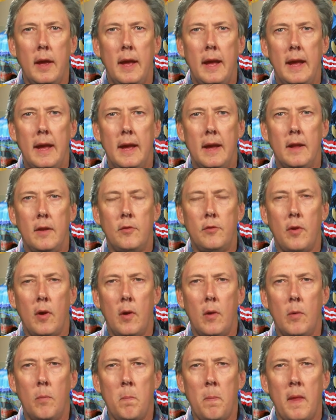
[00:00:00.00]
And
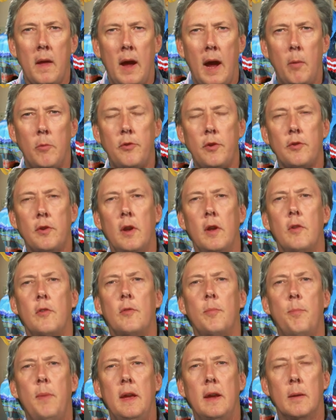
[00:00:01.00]
so I was just going to
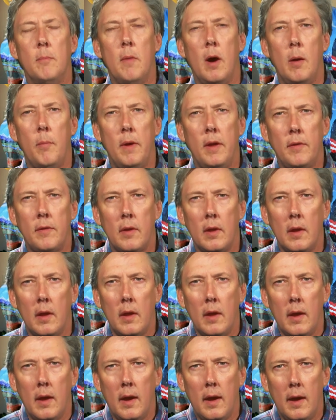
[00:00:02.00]
speak a moment
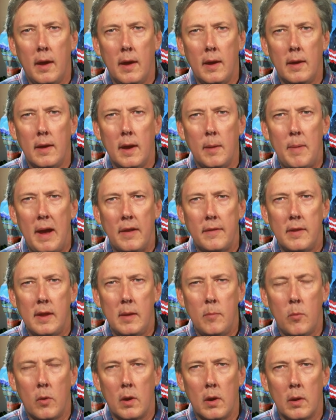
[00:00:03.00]
about
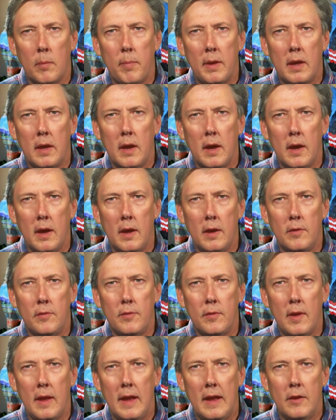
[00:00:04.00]
teamwork,
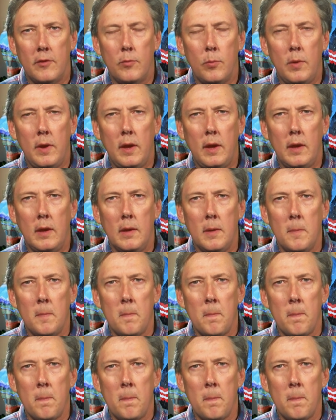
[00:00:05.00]
because as we